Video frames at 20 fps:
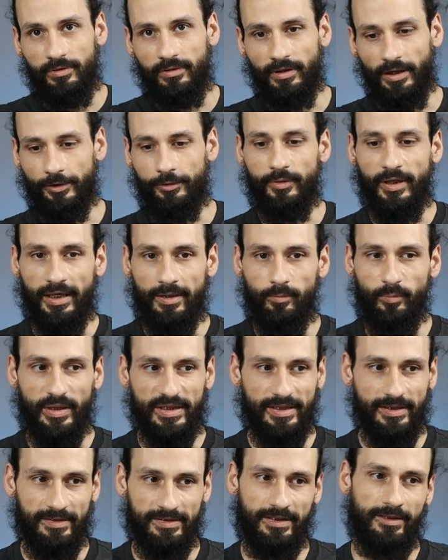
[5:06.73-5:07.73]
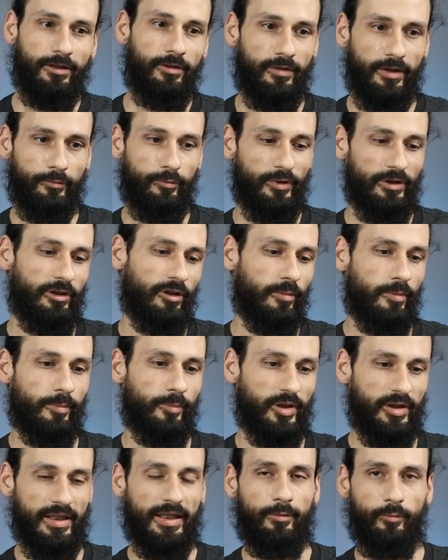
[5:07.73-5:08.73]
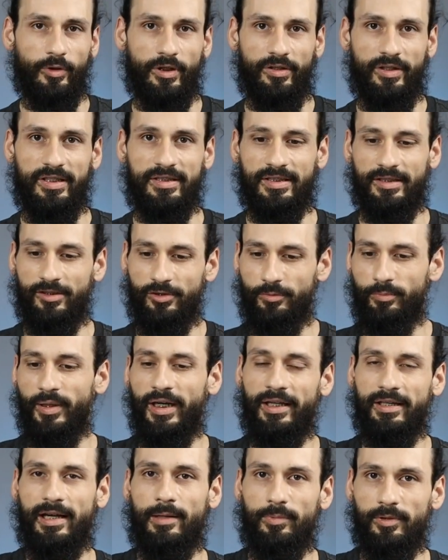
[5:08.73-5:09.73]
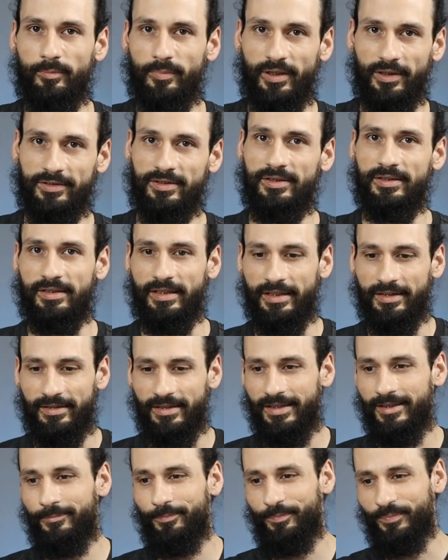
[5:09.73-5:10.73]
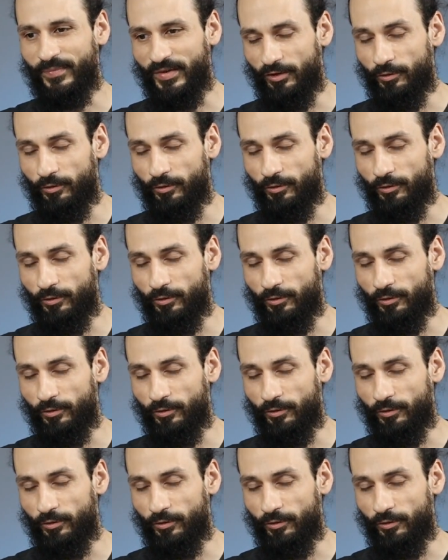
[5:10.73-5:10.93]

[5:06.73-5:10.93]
Like you can't basically say, oh, I really hope I'm going to get one of these, and you buy a couple of boxes and get that.